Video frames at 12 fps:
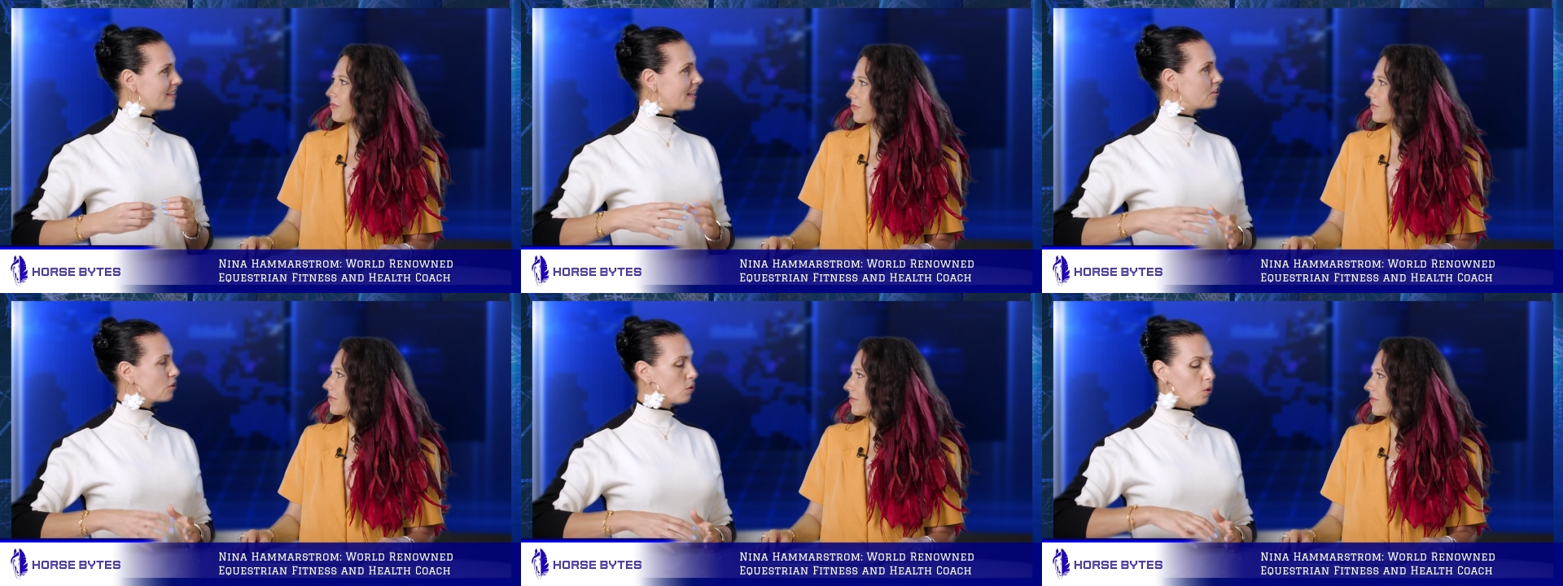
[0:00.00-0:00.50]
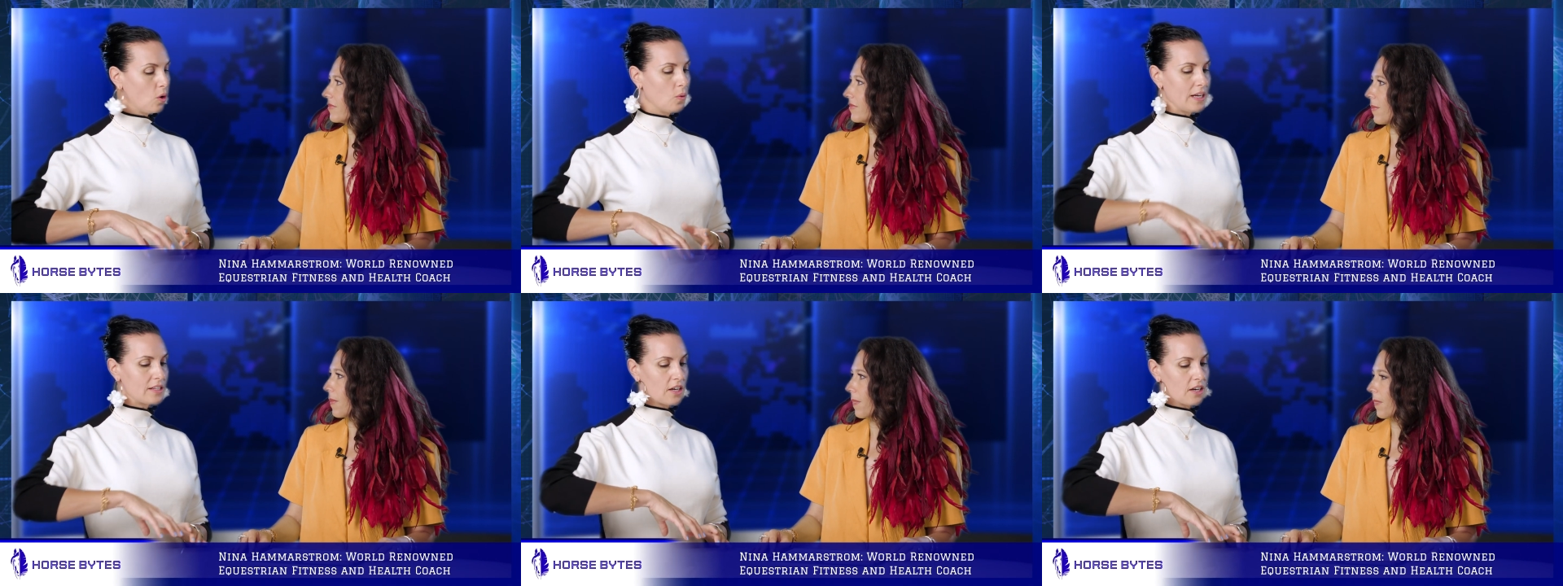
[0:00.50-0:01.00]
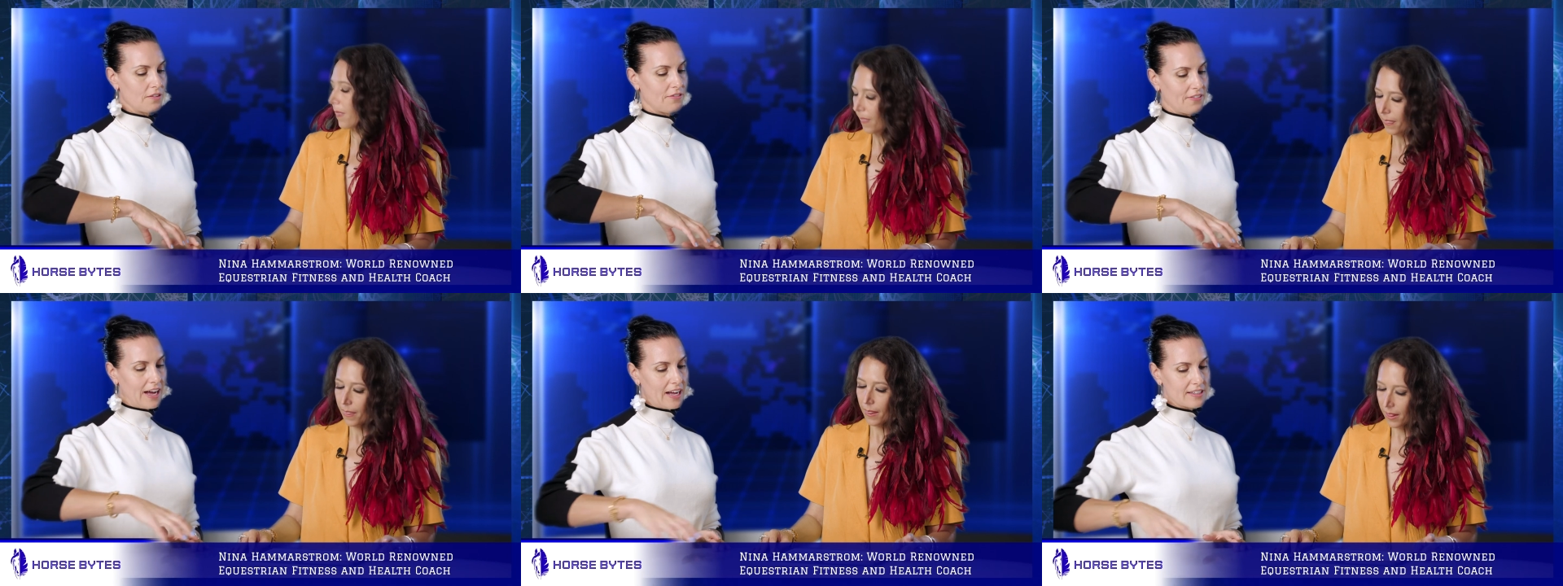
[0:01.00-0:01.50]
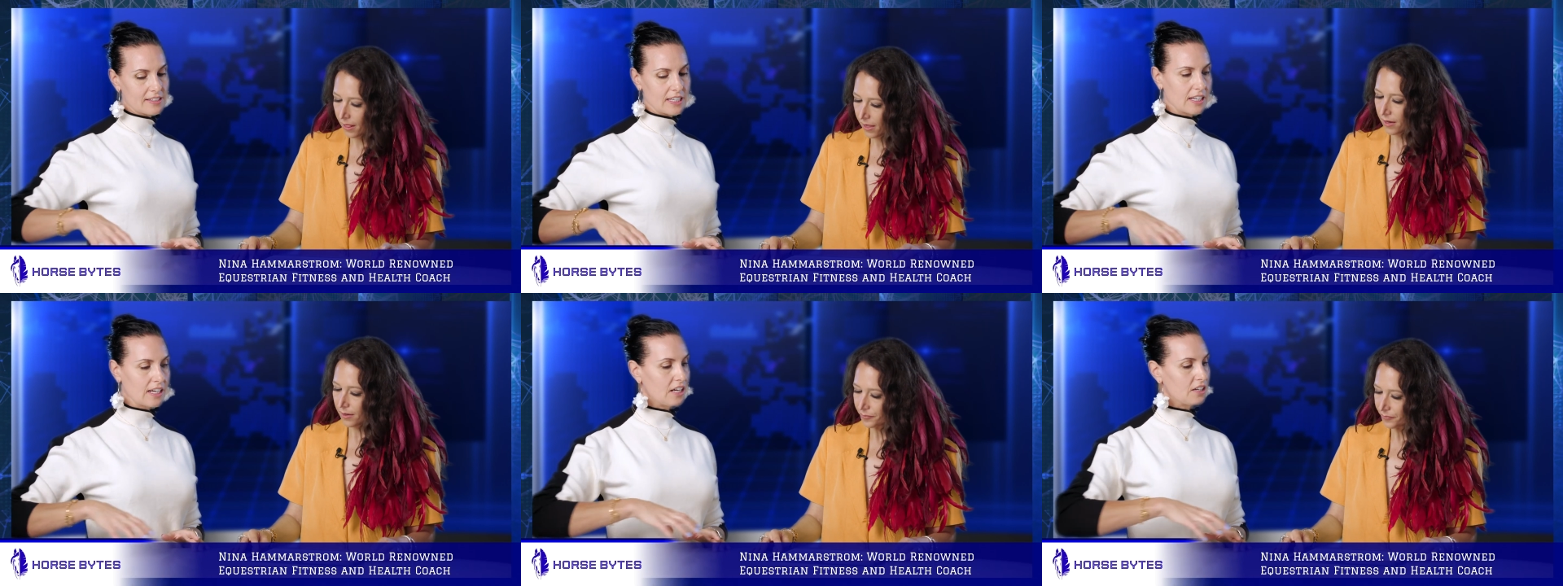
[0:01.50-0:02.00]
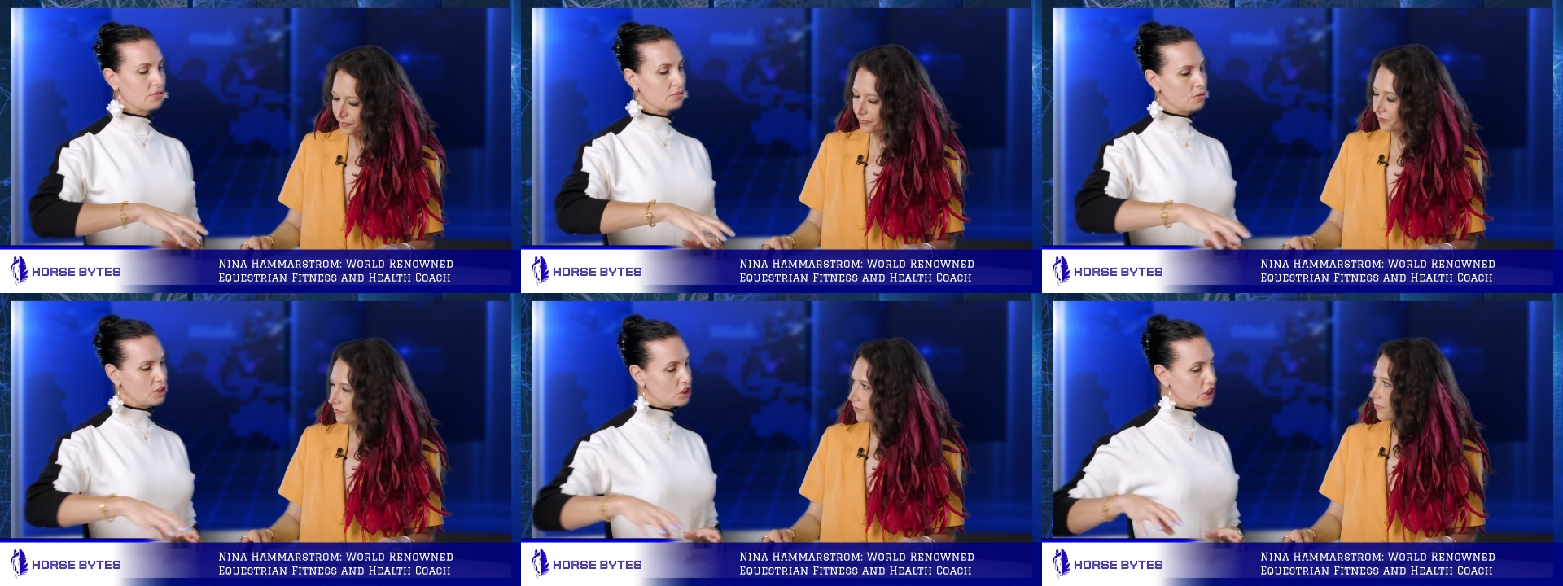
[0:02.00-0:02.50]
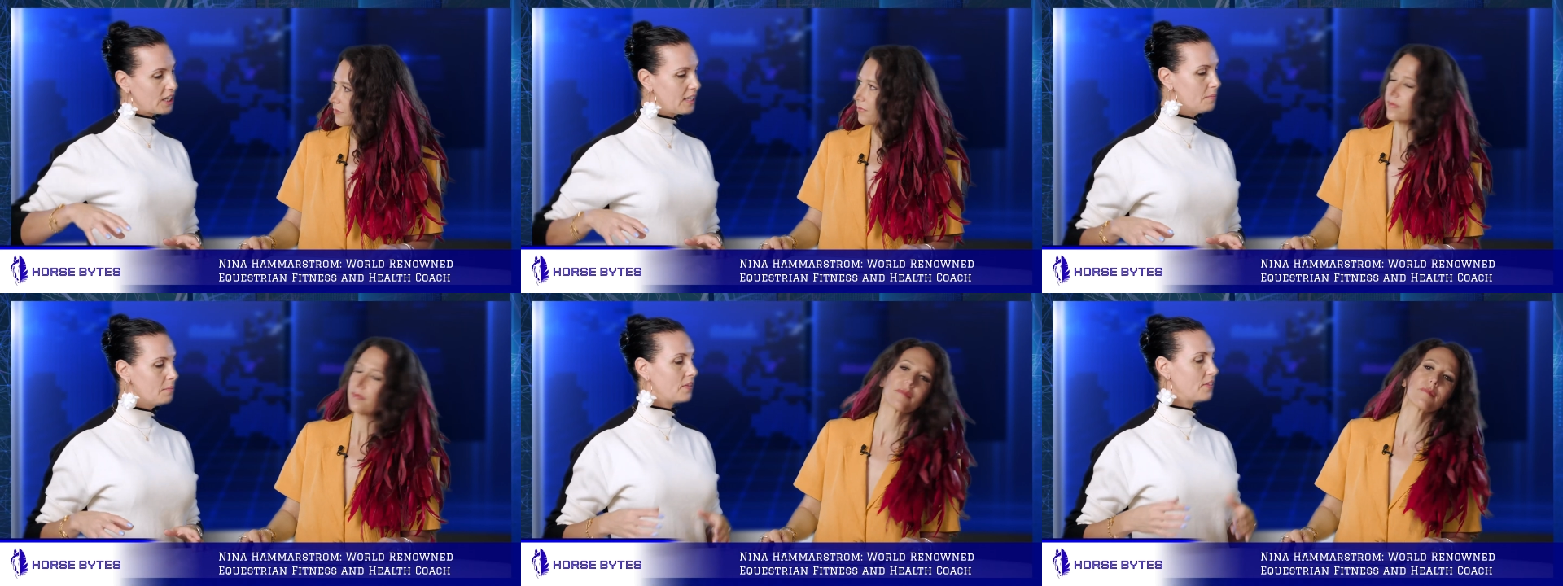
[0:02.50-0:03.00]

Speaker 1: that you're always on a fasting kind of regime,